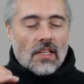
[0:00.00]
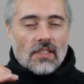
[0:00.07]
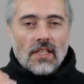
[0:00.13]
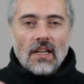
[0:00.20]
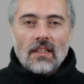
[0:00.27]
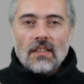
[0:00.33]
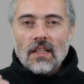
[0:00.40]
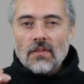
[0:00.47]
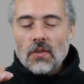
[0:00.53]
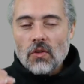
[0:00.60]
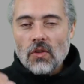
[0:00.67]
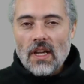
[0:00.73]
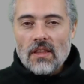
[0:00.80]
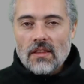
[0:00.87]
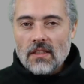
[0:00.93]
certainly if
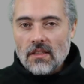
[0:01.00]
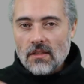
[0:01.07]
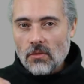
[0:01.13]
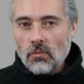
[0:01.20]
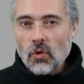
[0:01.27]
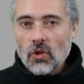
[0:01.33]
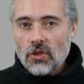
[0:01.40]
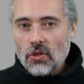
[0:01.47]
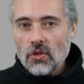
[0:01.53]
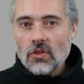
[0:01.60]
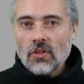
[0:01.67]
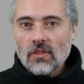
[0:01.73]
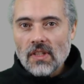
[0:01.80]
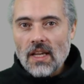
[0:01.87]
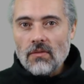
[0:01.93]
you're at the more
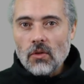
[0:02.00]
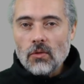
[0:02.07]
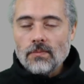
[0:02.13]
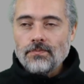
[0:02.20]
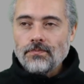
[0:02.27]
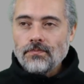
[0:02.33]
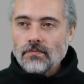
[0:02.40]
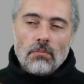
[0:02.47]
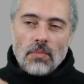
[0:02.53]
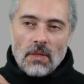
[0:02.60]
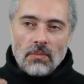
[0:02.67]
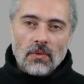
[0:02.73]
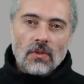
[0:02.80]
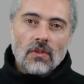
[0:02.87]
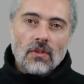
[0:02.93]
junior level,
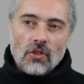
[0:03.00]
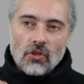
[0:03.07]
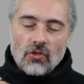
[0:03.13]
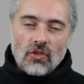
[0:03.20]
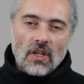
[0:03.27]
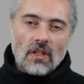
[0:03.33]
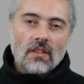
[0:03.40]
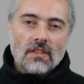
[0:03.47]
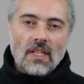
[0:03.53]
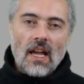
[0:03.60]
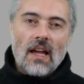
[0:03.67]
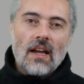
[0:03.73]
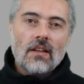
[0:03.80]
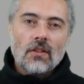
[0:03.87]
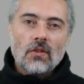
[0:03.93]
people struggle to
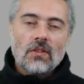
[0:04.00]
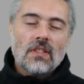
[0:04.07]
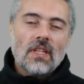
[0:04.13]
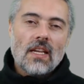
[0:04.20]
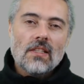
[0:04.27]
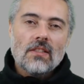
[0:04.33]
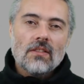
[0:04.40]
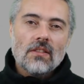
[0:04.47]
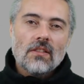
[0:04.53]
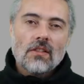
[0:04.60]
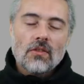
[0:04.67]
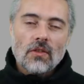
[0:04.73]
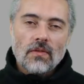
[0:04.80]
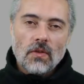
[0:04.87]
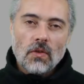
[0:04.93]
hire good testers.
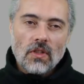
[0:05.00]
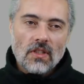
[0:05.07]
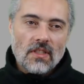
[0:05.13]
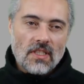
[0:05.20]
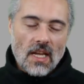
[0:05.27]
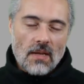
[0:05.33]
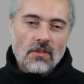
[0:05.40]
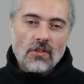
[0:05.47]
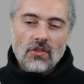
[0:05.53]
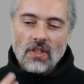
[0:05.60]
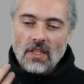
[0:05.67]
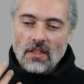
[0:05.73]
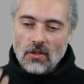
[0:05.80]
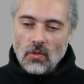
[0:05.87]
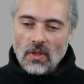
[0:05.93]
So if you can
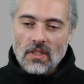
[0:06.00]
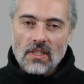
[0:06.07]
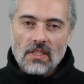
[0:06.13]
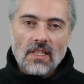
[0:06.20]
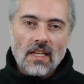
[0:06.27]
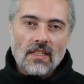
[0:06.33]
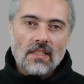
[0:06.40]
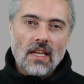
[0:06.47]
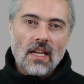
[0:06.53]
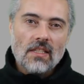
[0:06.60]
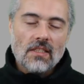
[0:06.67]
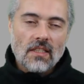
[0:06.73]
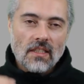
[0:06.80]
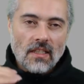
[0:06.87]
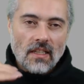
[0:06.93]
demonstrate that you understand
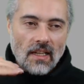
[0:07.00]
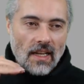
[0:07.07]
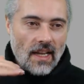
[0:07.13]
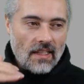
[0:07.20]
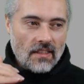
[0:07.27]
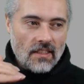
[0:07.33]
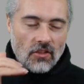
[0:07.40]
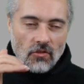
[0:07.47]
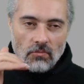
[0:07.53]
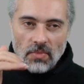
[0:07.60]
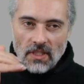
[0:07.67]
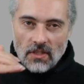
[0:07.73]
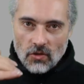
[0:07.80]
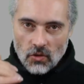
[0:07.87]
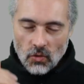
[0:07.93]
testing and that you've
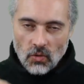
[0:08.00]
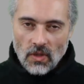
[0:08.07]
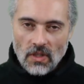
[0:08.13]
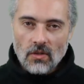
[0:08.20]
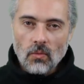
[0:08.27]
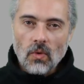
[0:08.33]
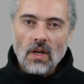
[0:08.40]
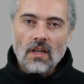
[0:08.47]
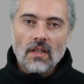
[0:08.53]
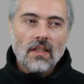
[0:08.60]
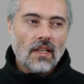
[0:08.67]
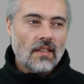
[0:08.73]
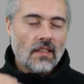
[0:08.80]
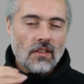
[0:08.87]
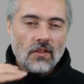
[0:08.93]
been doing the work
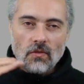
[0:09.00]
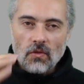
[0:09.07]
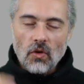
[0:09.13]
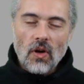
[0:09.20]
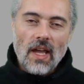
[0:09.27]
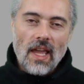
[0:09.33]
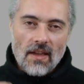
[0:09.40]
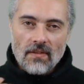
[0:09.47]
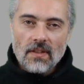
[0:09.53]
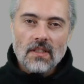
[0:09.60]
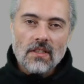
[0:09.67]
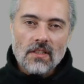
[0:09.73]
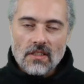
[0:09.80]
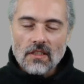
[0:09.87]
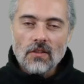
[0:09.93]
and that you've got
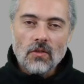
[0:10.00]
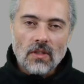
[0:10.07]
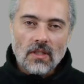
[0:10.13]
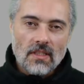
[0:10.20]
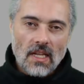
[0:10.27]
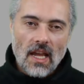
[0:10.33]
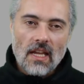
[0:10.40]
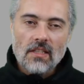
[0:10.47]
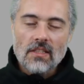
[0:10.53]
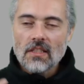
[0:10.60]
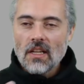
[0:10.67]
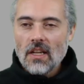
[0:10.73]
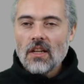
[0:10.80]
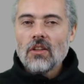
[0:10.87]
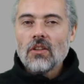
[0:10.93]
evidence that you can test,
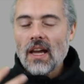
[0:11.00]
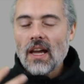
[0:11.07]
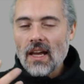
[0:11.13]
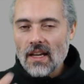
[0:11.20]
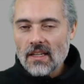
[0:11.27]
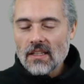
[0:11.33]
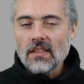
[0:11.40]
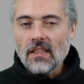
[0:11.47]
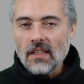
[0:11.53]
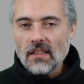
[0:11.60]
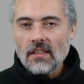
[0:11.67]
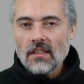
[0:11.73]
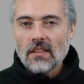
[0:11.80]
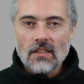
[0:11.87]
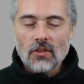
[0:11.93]
I
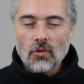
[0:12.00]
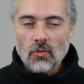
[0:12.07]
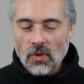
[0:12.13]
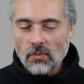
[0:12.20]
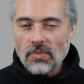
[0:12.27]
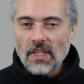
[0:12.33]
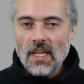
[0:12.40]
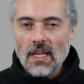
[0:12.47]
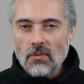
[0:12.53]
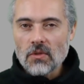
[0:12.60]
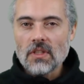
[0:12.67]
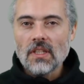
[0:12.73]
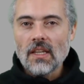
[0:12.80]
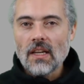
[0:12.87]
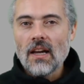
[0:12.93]
think you will be able
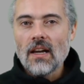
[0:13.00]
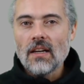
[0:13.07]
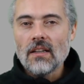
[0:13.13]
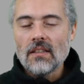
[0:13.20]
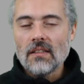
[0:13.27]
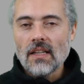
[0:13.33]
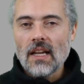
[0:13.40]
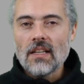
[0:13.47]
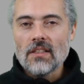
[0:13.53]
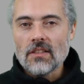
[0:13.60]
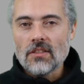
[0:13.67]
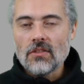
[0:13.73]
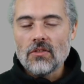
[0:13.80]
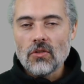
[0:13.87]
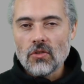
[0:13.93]
to get hired as
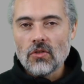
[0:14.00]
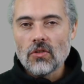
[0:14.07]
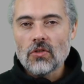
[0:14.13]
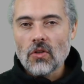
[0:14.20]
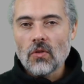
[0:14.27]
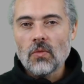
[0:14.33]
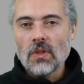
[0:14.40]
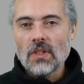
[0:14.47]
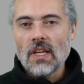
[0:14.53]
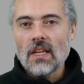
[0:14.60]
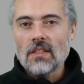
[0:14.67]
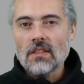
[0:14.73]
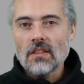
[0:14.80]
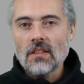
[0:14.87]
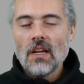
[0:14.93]
a junior software
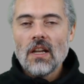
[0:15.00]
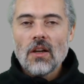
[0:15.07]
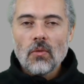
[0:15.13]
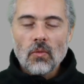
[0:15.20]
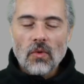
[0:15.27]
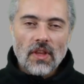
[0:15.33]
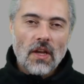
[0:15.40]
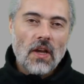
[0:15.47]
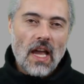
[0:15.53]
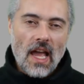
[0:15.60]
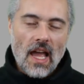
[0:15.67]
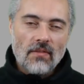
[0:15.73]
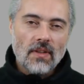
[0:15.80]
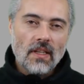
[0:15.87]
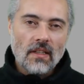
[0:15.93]
tester without
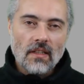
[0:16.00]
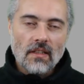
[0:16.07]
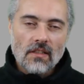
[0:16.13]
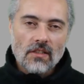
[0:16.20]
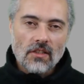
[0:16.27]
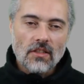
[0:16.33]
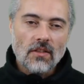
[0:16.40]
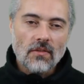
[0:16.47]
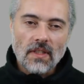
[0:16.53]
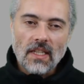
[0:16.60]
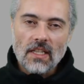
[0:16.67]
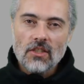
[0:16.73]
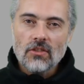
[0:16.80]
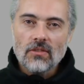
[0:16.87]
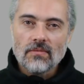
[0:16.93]
having
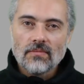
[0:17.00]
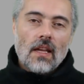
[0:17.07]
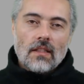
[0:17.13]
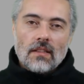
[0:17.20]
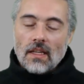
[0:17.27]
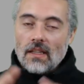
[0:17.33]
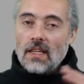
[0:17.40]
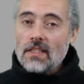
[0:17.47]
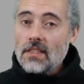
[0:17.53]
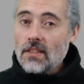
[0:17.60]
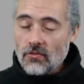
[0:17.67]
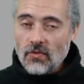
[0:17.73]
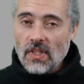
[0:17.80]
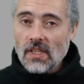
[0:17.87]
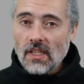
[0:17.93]
certification. Now let's
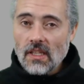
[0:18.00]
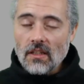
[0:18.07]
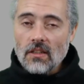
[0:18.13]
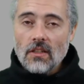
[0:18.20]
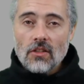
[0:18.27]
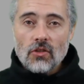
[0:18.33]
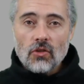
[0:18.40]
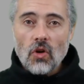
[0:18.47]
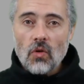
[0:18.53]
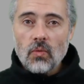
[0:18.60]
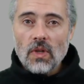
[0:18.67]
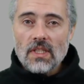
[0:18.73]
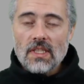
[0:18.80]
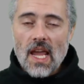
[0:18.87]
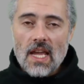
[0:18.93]
get real here.
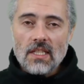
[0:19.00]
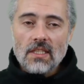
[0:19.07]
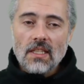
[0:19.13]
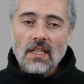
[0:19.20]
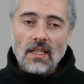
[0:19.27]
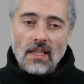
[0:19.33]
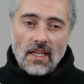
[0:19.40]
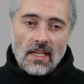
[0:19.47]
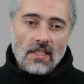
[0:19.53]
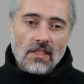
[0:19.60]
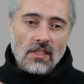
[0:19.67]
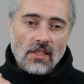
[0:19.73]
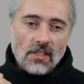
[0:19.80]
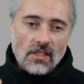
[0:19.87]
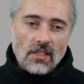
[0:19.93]
Software testing
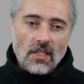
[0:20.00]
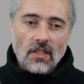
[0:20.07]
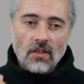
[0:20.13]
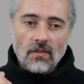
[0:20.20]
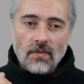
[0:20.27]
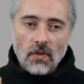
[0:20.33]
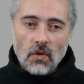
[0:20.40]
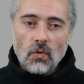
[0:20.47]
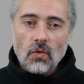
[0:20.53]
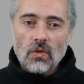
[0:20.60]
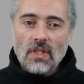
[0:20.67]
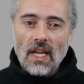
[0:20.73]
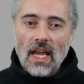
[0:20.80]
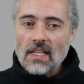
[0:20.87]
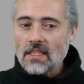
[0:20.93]
is still
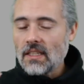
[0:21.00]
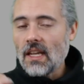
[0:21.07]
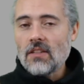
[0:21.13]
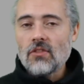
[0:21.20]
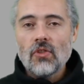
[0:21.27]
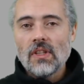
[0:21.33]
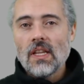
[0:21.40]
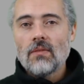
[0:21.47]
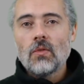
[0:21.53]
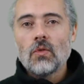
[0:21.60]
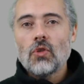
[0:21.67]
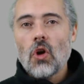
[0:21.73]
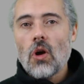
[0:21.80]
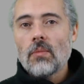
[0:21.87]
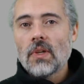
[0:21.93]
viewed as an entry-level
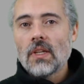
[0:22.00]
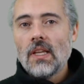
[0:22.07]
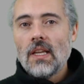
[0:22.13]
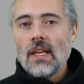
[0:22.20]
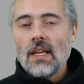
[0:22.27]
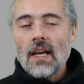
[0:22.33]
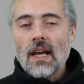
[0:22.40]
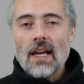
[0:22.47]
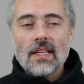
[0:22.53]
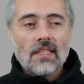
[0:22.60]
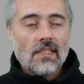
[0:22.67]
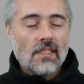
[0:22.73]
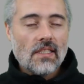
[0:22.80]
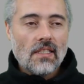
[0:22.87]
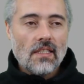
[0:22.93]
job. I
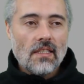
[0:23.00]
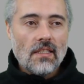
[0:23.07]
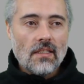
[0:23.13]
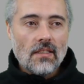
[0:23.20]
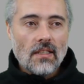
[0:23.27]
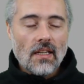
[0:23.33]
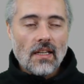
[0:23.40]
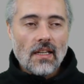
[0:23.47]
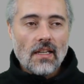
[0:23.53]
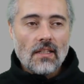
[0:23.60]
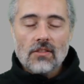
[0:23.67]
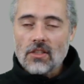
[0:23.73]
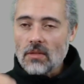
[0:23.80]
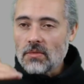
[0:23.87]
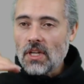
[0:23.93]
see
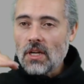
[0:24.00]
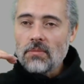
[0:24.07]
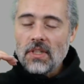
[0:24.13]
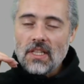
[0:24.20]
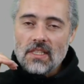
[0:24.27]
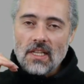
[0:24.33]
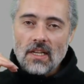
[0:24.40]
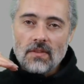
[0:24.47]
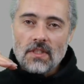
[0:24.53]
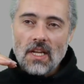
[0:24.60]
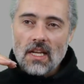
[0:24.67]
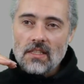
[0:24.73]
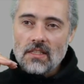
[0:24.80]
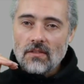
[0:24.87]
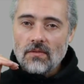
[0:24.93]
some companies
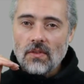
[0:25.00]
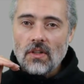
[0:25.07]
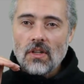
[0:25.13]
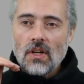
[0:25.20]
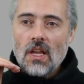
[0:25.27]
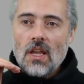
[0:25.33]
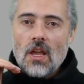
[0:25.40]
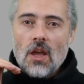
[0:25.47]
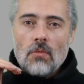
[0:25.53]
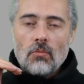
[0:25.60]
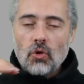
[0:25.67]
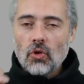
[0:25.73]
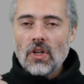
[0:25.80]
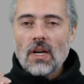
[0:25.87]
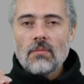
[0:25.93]
advertising for
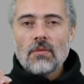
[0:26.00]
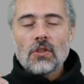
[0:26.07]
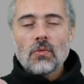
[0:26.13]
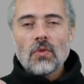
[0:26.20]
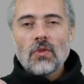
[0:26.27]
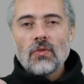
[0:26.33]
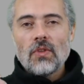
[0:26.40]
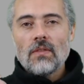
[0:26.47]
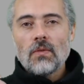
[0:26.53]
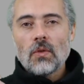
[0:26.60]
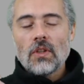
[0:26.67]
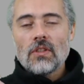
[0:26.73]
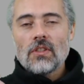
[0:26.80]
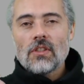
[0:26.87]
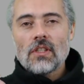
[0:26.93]
Programmers with 3 to
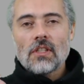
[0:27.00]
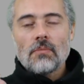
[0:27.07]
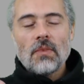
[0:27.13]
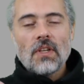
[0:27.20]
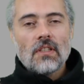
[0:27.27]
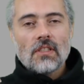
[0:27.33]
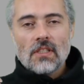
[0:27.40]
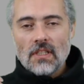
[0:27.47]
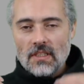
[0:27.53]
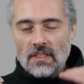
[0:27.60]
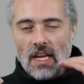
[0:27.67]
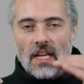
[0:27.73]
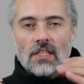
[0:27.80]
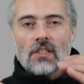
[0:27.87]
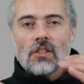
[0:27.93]
4 years experience,
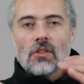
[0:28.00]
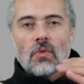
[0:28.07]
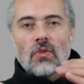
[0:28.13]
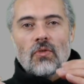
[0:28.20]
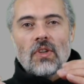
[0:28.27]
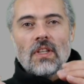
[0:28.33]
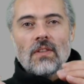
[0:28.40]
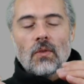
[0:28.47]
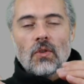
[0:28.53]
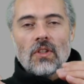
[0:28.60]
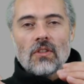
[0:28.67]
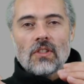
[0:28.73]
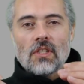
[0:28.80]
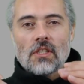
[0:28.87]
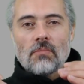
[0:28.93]
testers with 3 to 4
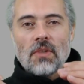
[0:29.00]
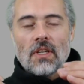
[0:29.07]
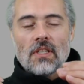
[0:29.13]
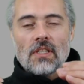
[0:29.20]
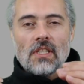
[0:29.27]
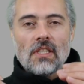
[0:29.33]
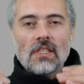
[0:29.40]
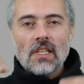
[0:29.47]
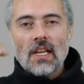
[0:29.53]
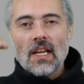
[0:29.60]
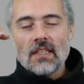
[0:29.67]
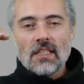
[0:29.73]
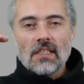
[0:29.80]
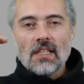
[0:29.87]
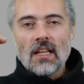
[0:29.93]
years experiences,
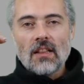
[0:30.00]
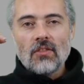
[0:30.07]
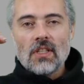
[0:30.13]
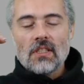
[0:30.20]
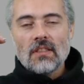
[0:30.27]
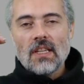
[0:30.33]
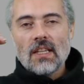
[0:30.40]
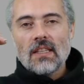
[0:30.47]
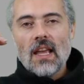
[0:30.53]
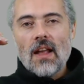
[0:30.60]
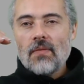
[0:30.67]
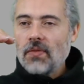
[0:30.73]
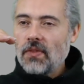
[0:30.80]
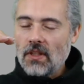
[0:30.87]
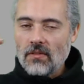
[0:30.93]
and the salaries are like
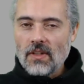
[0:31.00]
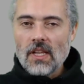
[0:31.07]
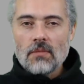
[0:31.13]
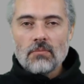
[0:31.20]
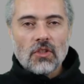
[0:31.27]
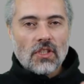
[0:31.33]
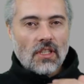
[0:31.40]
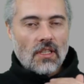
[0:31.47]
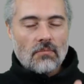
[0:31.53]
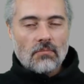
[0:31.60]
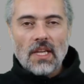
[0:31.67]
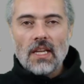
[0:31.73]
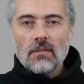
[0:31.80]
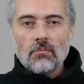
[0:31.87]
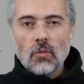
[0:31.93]
that. Developers are getting
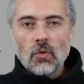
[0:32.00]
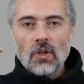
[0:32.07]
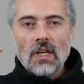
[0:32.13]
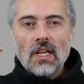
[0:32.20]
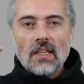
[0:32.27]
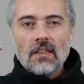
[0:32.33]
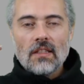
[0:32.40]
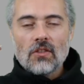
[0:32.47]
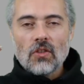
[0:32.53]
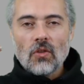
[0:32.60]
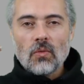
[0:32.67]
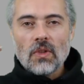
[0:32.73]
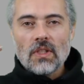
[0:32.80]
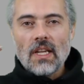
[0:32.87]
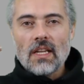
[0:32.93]
paid more than
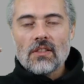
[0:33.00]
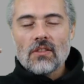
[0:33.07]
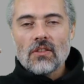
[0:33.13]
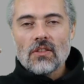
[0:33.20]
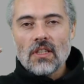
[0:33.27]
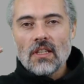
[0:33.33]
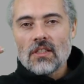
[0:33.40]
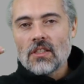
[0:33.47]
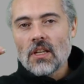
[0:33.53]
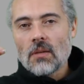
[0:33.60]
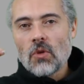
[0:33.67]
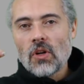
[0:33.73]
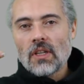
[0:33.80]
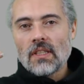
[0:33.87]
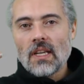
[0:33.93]
software testers in
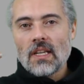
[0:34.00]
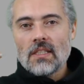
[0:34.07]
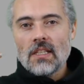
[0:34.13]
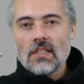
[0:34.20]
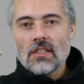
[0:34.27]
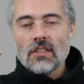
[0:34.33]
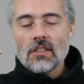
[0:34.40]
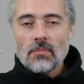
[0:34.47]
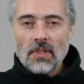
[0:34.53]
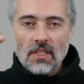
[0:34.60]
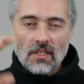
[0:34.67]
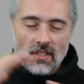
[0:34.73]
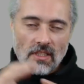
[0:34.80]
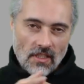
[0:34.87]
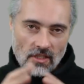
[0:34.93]
some organizations
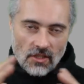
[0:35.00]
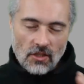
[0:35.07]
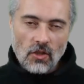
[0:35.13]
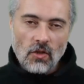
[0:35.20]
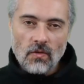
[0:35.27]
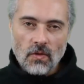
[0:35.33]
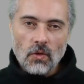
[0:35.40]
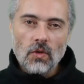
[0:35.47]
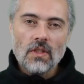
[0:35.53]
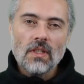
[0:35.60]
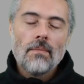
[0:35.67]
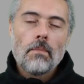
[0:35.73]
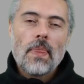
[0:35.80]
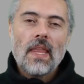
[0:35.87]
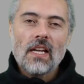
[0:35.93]
because it is still viewed
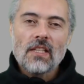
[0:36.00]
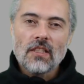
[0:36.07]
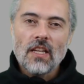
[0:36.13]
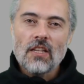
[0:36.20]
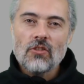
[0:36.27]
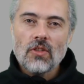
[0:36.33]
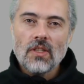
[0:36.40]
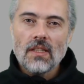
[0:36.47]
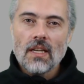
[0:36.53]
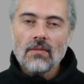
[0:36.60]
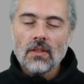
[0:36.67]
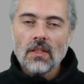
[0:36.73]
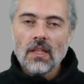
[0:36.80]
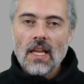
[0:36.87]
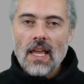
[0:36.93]
as an
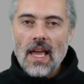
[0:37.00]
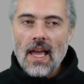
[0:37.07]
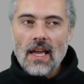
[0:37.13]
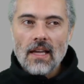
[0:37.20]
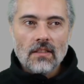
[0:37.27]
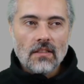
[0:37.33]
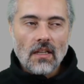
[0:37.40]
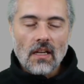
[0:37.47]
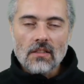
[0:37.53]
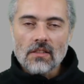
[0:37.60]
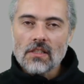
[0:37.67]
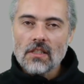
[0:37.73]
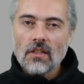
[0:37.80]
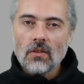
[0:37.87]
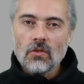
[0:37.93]
entry-level and
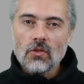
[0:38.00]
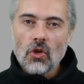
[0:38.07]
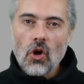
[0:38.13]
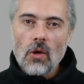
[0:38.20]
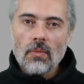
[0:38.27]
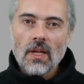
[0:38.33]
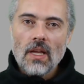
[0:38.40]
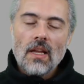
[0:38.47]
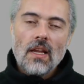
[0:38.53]
unskilled job.